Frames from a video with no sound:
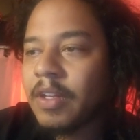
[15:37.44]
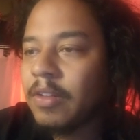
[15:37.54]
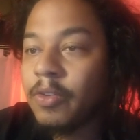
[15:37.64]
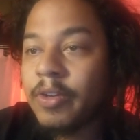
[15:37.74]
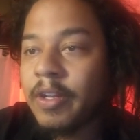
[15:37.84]

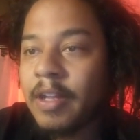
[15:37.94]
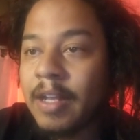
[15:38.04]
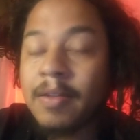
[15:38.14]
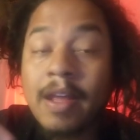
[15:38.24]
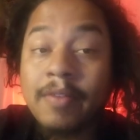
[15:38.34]
Luke
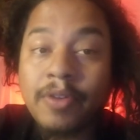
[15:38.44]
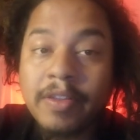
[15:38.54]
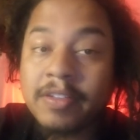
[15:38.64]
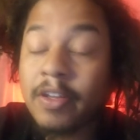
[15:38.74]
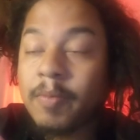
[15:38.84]
and
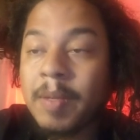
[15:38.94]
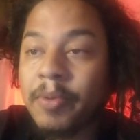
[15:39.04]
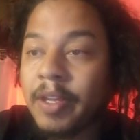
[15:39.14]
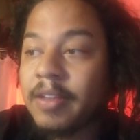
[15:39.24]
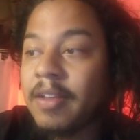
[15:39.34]
Everest and other people
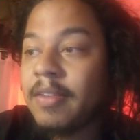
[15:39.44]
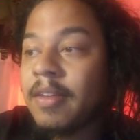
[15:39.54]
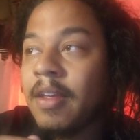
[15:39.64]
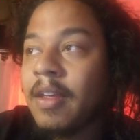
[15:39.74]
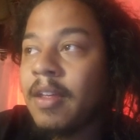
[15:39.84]
like this,
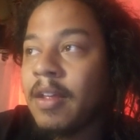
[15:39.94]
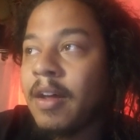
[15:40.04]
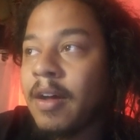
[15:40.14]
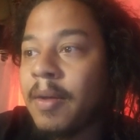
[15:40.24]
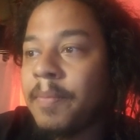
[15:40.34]

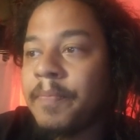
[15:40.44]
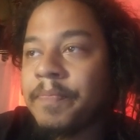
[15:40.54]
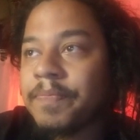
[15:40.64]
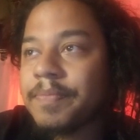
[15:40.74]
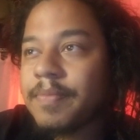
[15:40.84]
um,
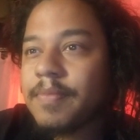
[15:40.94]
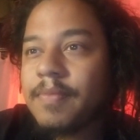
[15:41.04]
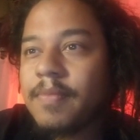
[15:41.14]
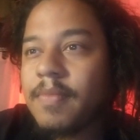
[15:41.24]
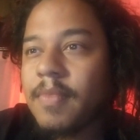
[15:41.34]

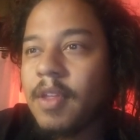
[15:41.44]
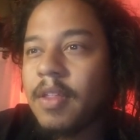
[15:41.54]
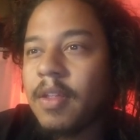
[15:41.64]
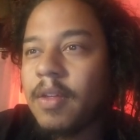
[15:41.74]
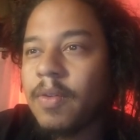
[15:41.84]

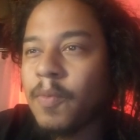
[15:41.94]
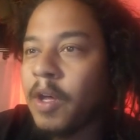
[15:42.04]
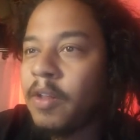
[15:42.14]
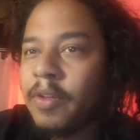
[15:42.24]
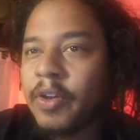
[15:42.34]

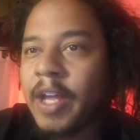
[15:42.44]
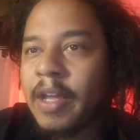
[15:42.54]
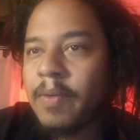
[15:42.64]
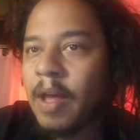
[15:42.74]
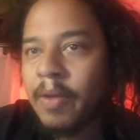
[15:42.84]
well,
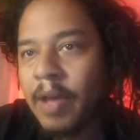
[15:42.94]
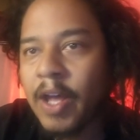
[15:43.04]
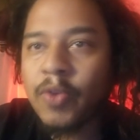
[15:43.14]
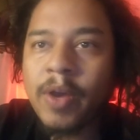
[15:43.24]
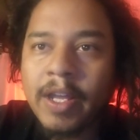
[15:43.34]
okay, how
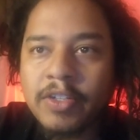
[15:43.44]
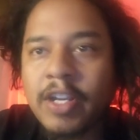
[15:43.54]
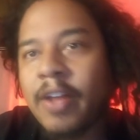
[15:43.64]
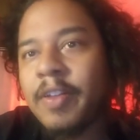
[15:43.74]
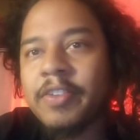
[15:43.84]
do I
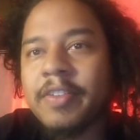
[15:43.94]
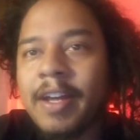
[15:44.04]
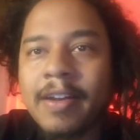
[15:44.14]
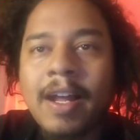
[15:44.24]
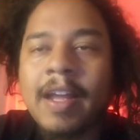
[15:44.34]
challenge
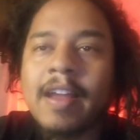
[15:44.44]
that? I